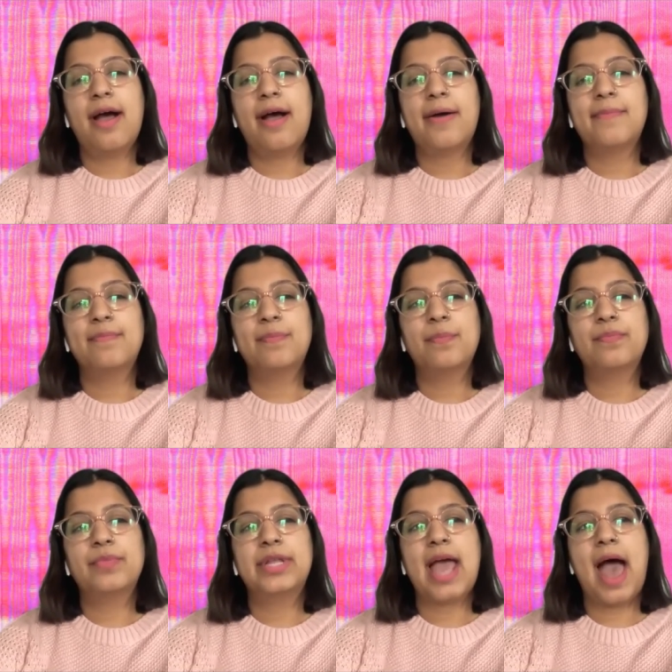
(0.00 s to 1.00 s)

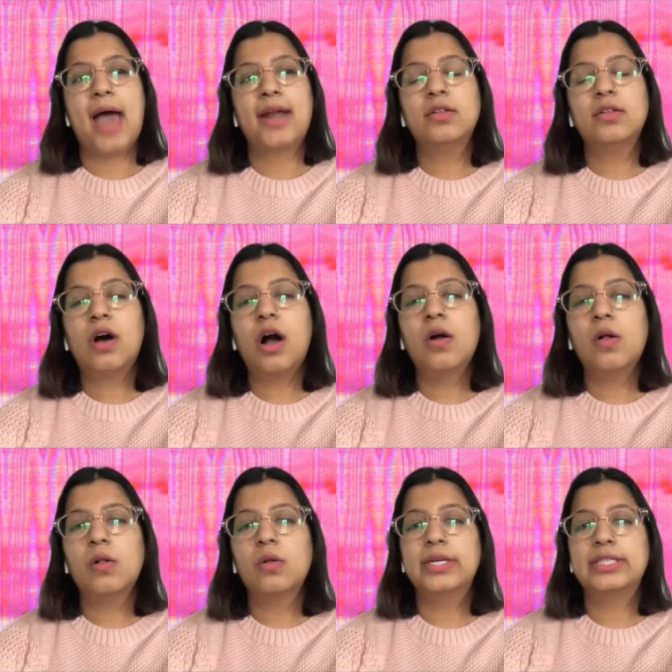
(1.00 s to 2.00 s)
The analog
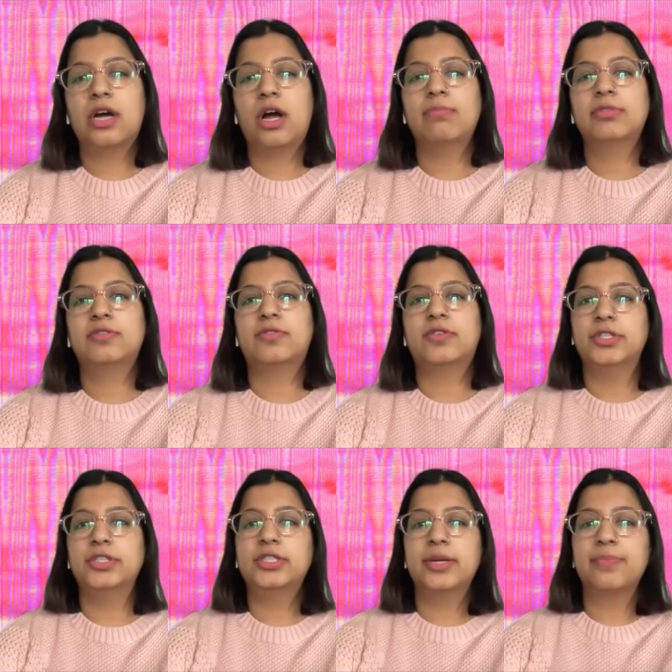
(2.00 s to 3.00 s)
always comes
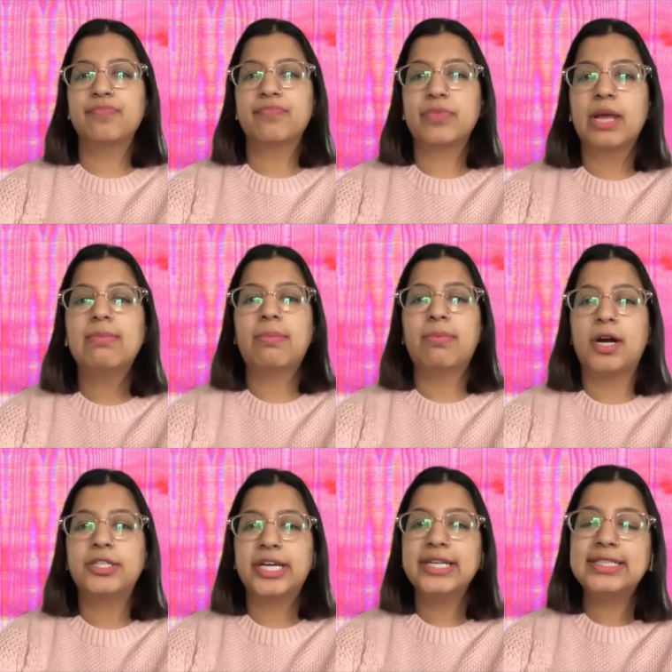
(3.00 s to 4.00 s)
first in my
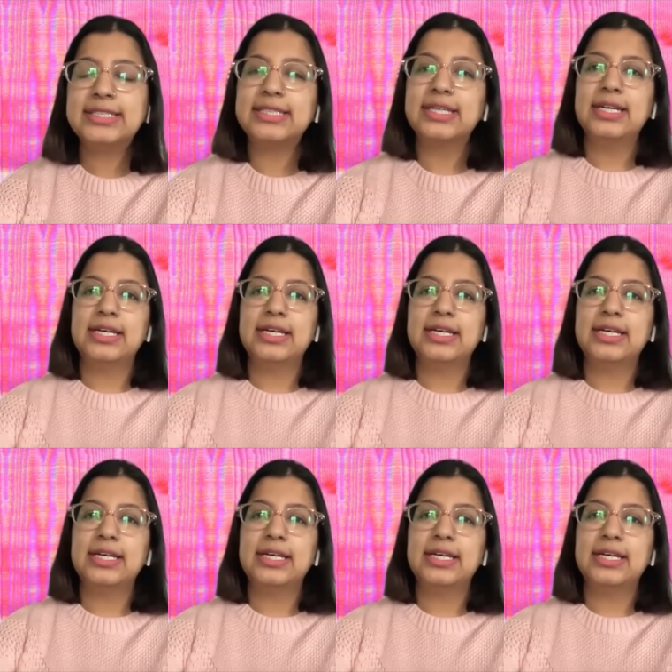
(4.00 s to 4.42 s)
projects.